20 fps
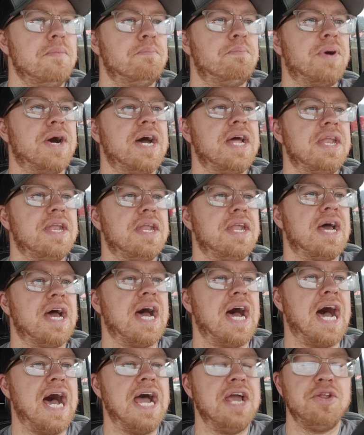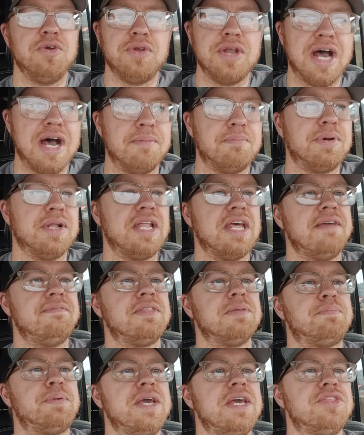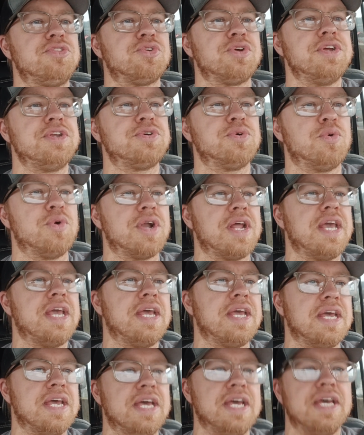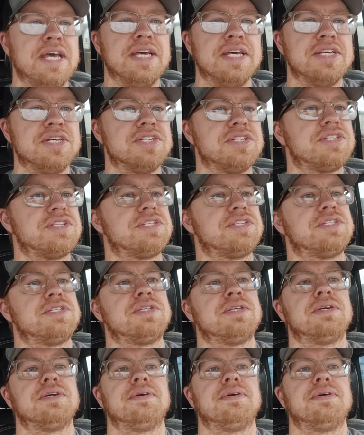But I do not believe the P320 is